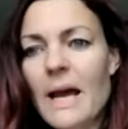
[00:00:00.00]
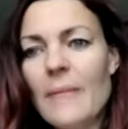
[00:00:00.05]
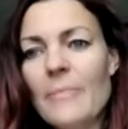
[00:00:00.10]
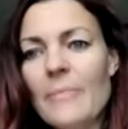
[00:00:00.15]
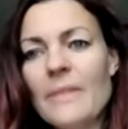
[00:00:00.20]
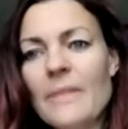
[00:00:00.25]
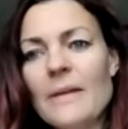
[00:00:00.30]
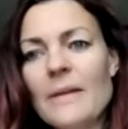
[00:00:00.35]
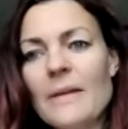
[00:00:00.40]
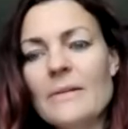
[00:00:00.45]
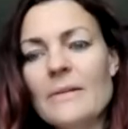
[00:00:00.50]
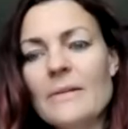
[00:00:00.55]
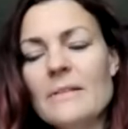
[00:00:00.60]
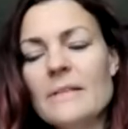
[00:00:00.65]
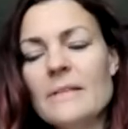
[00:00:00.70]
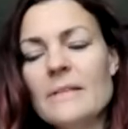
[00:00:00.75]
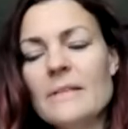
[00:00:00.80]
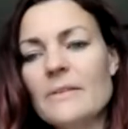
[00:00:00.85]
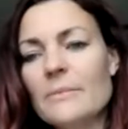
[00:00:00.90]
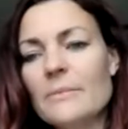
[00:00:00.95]
They are
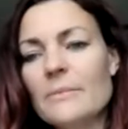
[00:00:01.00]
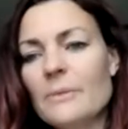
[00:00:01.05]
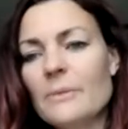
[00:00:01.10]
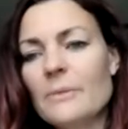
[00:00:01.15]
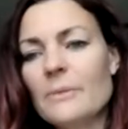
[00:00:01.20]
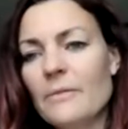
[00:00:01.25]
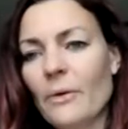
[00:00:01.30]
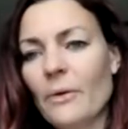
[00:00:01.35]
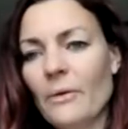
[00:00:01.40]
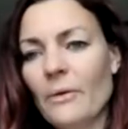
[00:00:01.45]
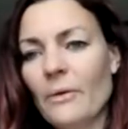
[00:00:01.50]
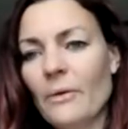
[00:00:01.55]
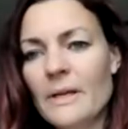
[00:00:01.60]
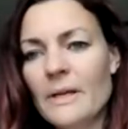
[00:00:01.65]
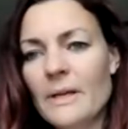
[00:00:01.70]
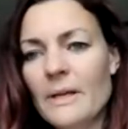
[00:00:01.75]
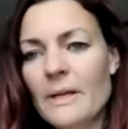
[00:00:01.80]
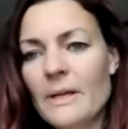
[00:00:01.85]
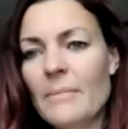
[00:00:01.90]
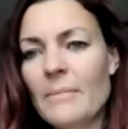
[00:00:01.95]
sex work involved,
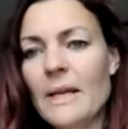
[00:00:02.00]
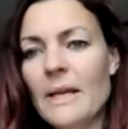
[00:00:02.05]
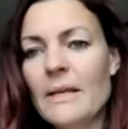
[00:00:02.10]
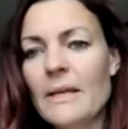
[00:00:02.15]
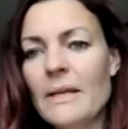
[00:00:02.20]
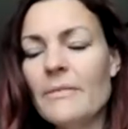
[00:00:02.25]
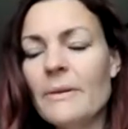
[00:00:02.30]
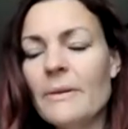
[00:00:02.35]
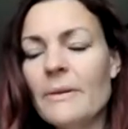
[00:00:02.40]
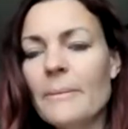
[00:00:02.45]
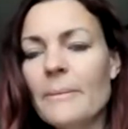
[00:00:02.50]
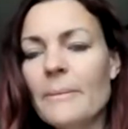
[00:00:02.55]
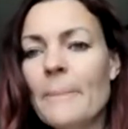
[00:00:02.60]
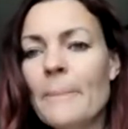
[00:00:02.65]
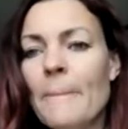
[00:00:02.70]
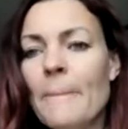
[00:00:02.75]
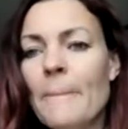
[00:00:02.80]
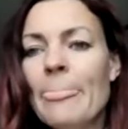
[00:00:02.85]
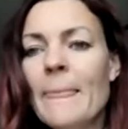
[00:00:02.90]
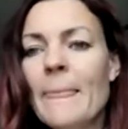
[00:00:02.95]
many of them.
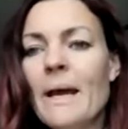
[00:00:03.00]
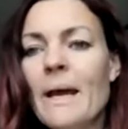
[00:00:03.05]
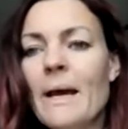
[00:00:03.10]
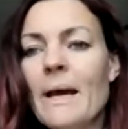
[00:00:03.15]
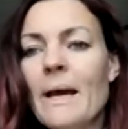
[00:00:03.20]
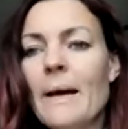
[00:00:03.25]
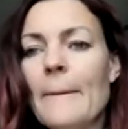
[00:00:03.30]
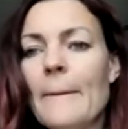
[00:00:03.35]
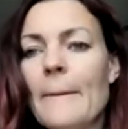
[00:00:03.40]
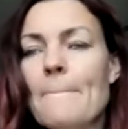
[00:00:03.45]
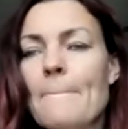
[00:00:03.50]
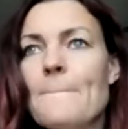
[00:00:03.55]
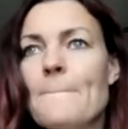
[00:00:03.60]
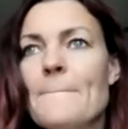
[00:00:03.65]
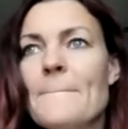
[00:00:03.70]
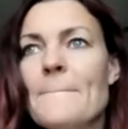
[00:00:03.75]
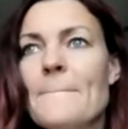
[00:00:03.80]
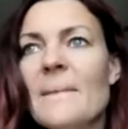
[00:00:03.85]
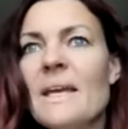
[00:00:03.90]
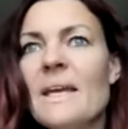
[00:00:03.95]
And
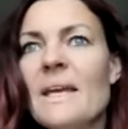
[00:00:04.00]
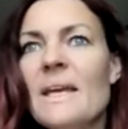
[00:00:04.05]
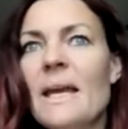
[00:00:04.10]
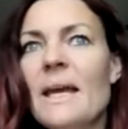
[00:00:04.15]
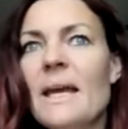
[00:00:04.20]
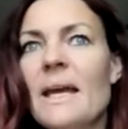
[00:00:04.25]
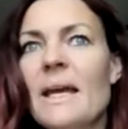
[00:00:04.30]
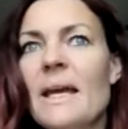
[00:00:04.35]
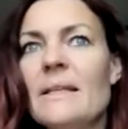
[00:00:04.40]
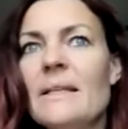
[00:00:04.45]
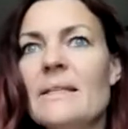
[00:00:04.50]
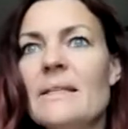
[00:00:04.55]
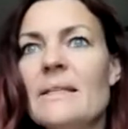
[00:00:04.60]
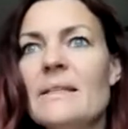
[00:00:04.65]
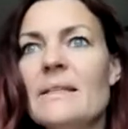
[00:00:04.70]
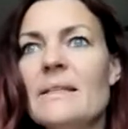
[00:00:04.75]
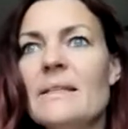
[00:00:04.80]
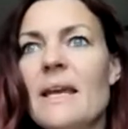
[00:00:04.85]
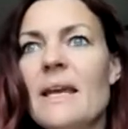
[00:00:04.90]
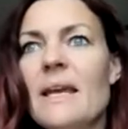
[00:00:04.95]

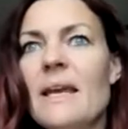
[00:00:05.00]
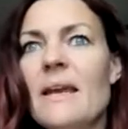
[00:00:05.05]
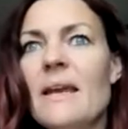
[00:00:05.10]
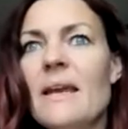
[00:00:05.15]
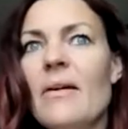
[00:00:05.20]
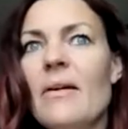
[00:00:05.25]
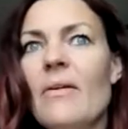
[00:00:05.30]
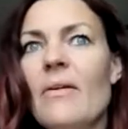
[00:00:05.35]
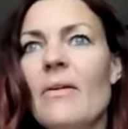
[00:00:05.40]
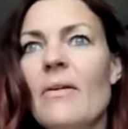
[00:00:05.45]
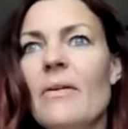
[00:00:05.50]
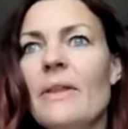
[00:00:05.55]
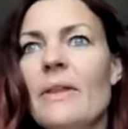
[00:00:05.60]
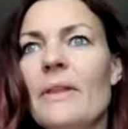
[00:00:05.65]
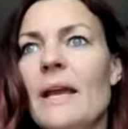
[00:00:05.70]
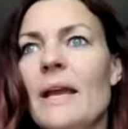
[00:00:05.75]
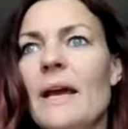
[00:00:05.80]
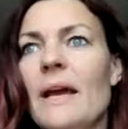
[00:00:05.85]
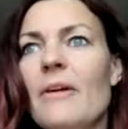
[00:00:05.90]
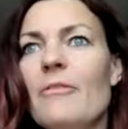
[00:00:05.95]
they
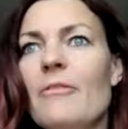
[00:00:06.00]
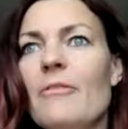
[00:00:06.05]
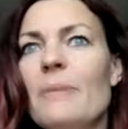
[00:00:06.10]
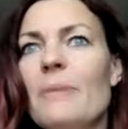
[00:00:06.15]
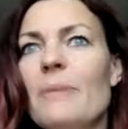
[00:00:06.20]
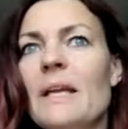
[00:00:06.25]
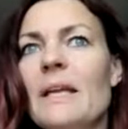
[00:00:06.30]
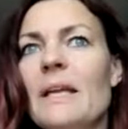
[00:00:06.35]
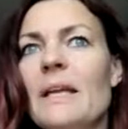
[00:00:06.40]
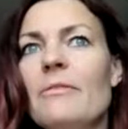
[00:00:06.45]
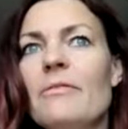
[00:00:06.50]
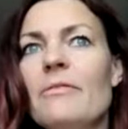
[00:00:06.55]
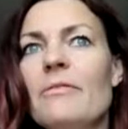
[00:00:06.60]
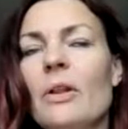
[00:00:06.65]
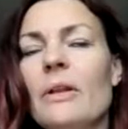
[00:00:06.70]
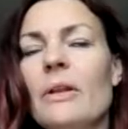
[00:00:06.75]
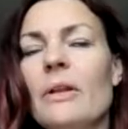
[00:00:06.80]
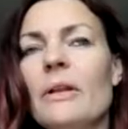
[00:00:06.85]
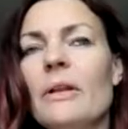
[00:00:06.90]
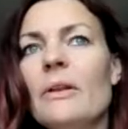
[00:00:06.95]
have been
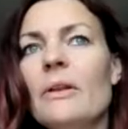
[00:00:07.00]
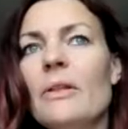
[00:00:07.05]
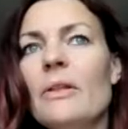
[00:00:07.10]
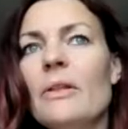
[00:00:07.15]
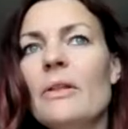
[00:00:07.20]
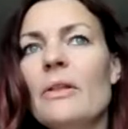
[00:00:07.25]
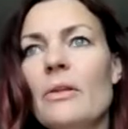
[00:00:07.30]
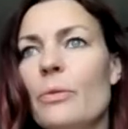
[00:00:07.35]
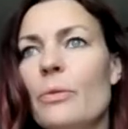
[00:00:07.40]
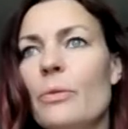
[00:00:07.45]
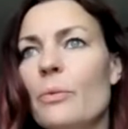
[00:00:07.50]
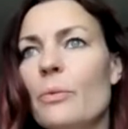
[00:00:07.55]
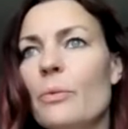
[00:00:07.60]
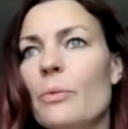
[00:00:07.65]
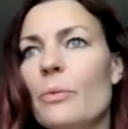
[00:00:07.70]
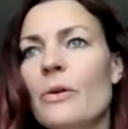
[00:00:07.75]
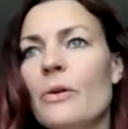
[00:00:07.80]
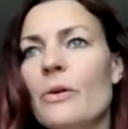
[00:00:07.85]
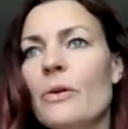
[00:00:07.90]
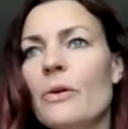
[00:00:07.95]
fallen kind of through the
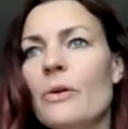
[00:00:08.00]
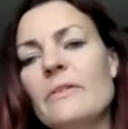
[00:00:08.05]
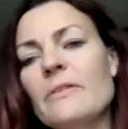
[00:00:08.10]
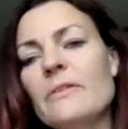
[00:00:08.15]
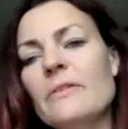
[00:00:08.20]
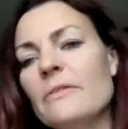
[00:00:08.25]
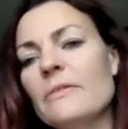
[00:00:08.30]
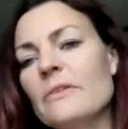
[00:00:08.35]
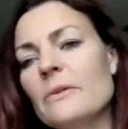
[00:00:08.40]
cracks of